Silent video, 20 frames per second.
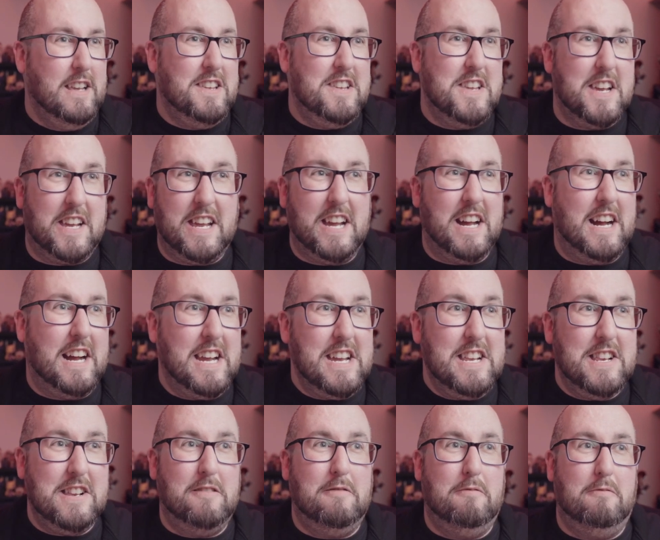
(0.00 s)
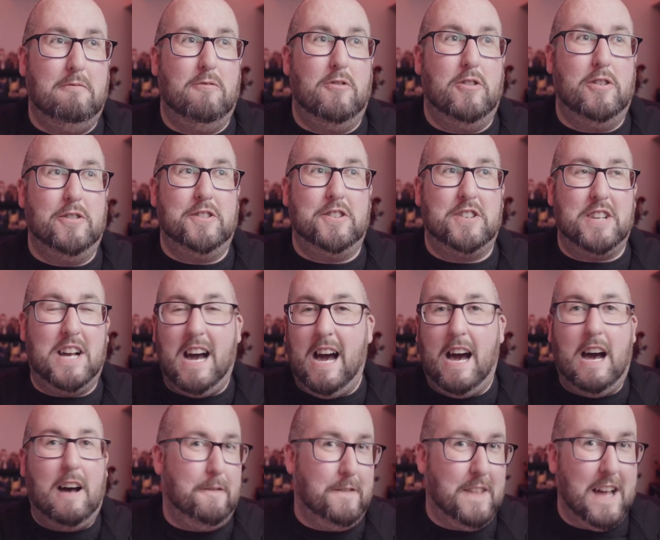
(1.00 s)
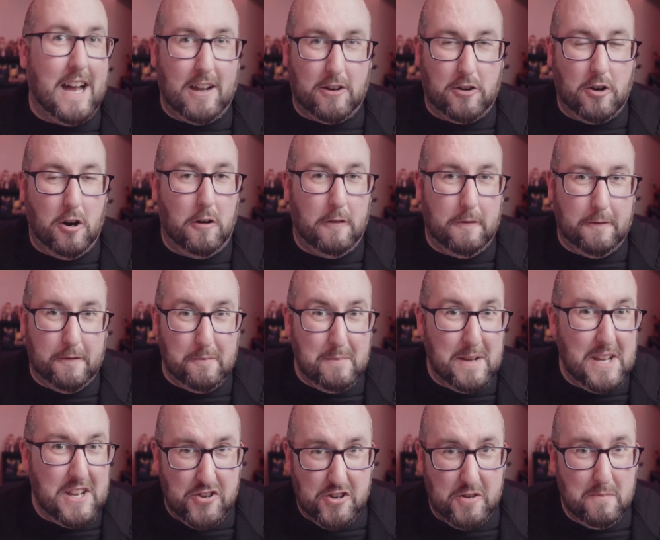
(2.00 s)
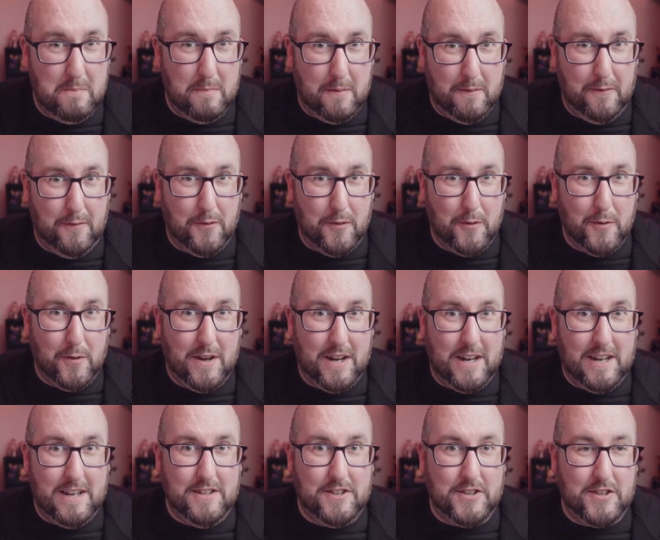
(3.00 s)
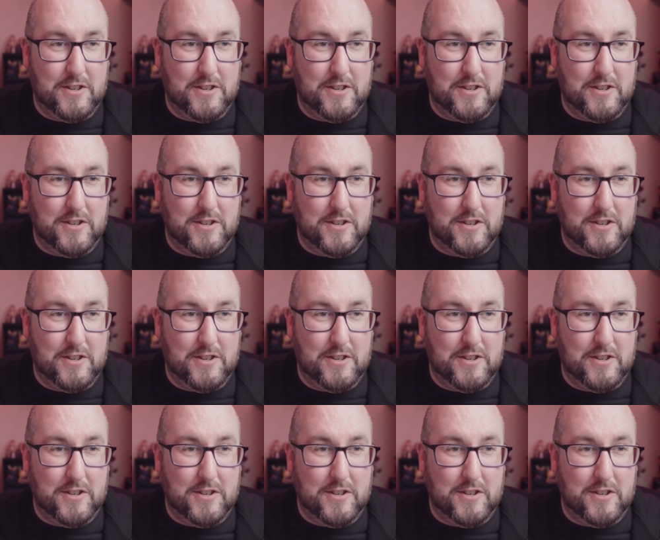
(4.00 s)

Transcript: you kind of want to have that confirmation beforehand.